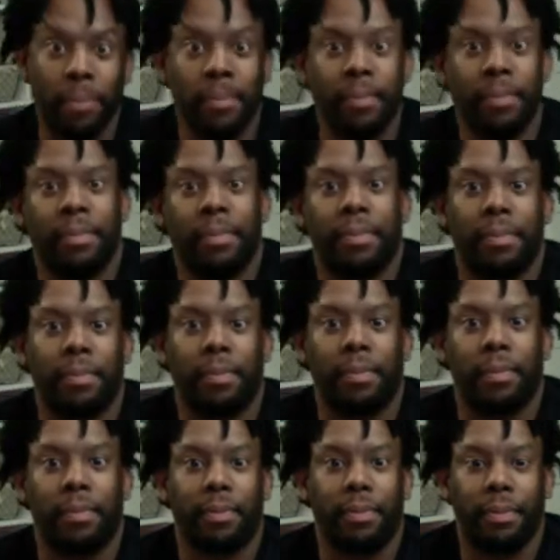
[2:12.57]

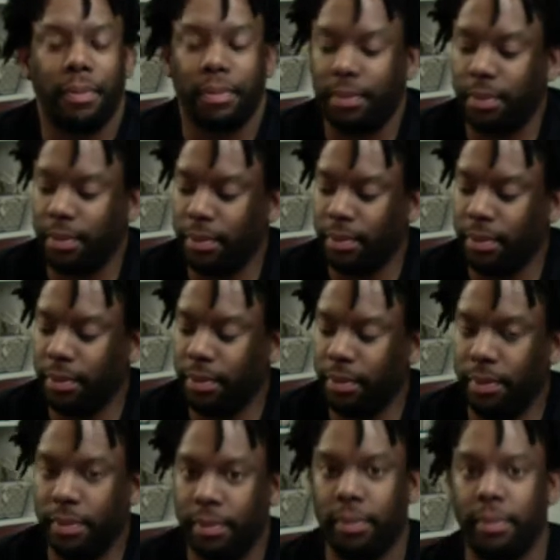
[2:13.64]

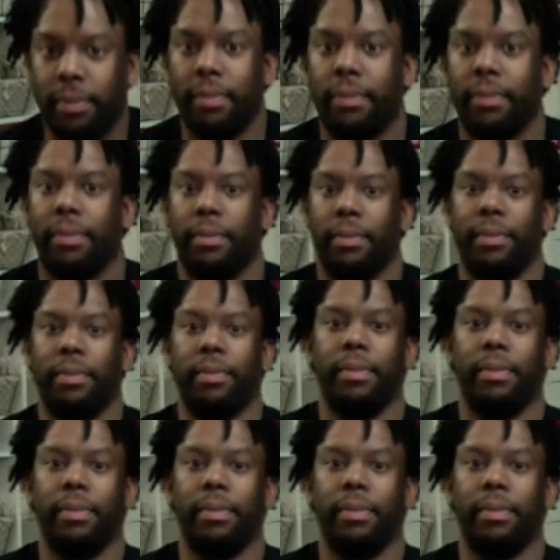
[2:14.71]
This person isn't speaking.